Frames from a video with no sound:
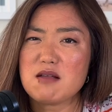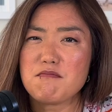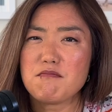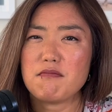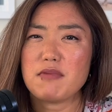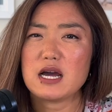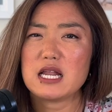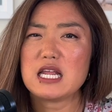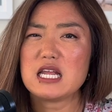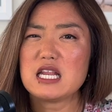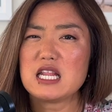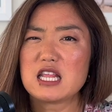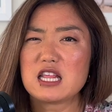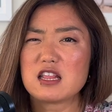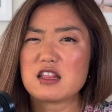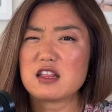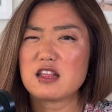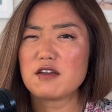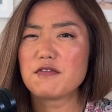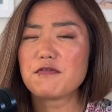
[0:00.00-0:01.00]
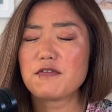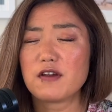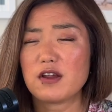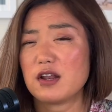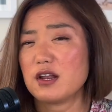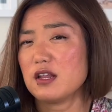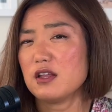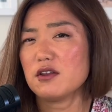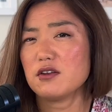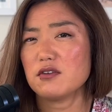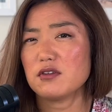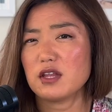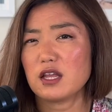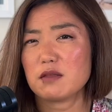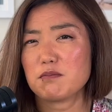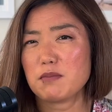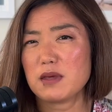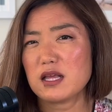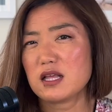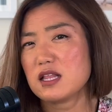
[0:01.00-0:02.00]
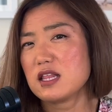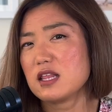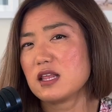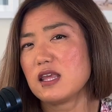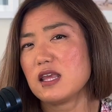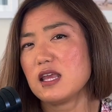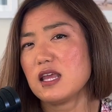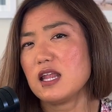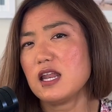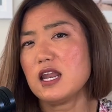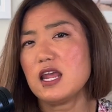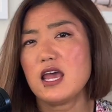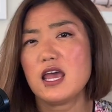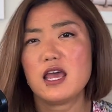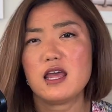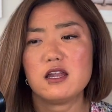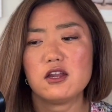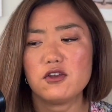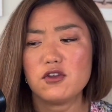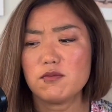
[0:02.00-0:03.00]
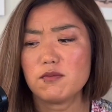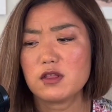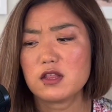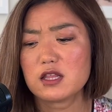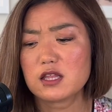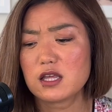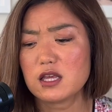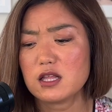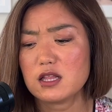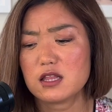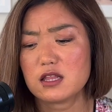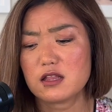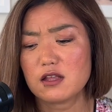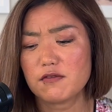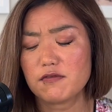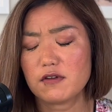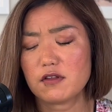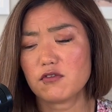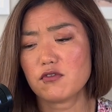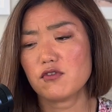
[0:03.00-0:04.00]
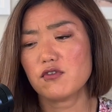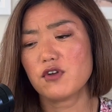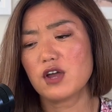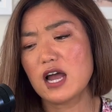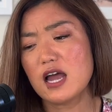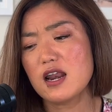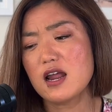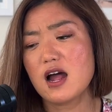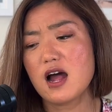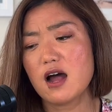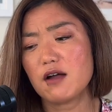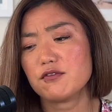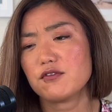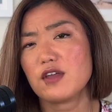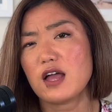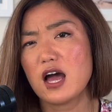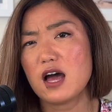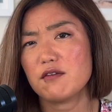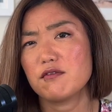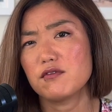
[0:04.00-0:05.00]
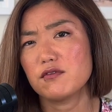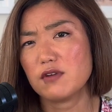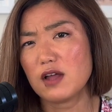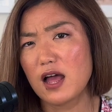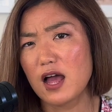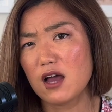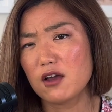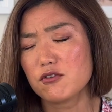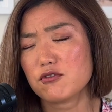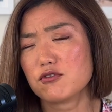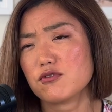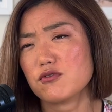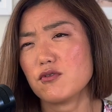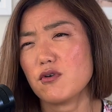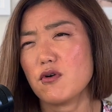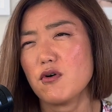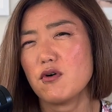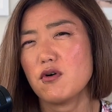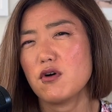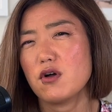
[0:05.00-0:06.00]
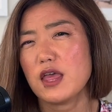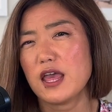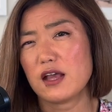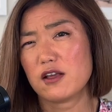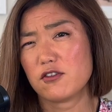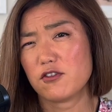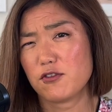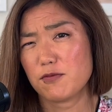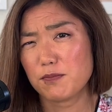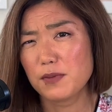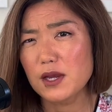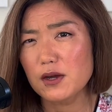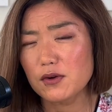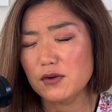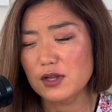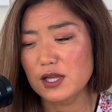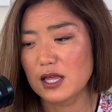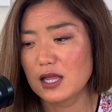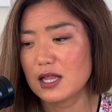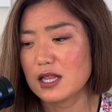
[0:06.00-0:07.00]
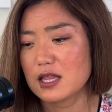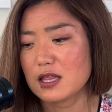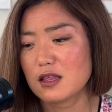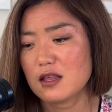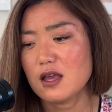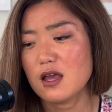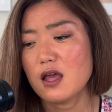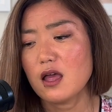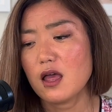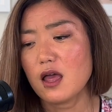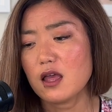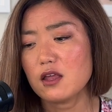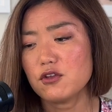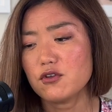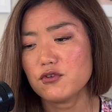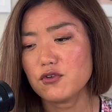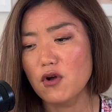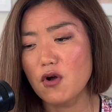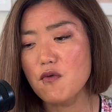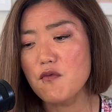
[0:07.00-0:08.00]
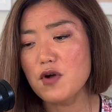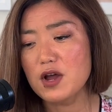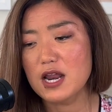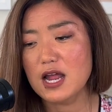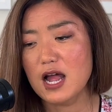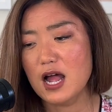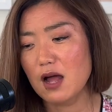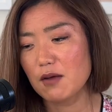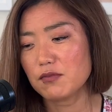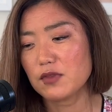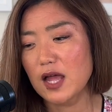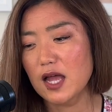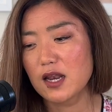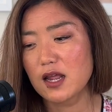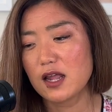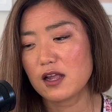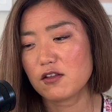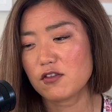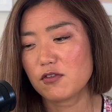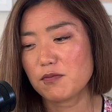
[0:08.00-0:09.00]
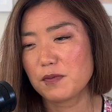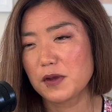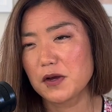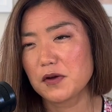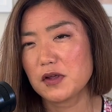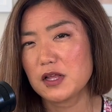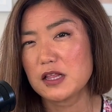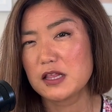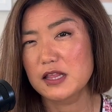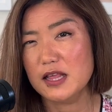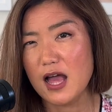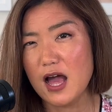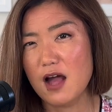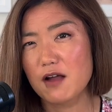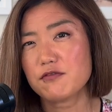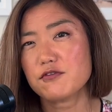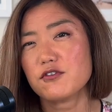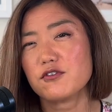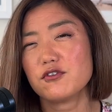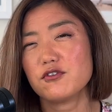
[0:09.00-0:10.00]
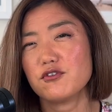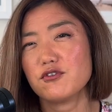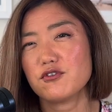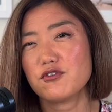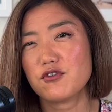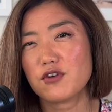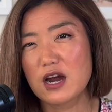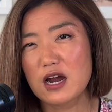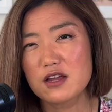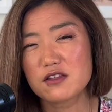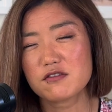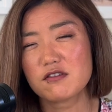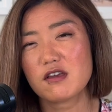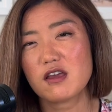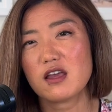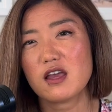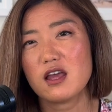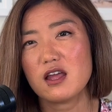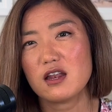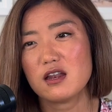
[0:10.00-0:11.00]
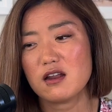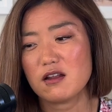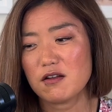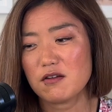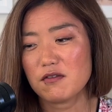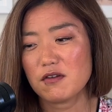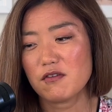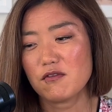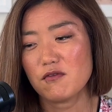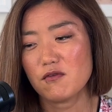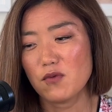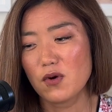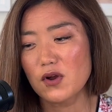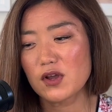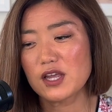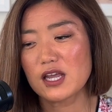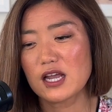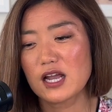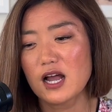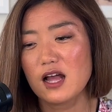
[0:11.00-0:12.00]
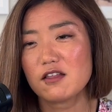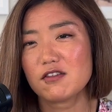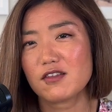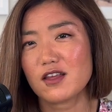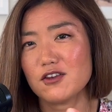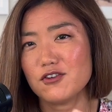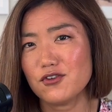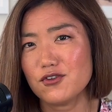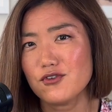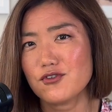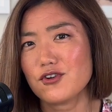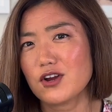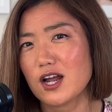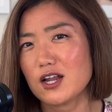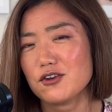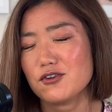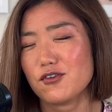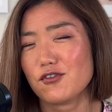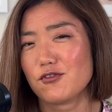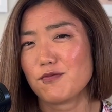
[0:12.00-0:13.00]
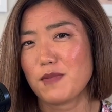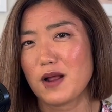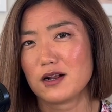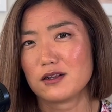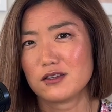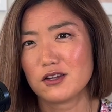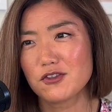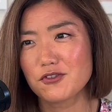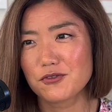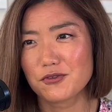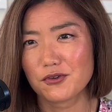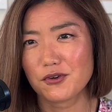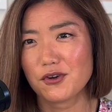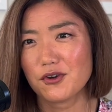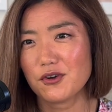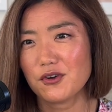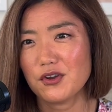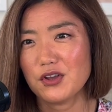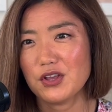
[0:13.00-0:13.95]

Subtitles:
but it is different. The pig skin and human skin is different. So you kind of have to have actual experience, and you don't want to have that experience after you graduate and working as a new grad nurse practitioner.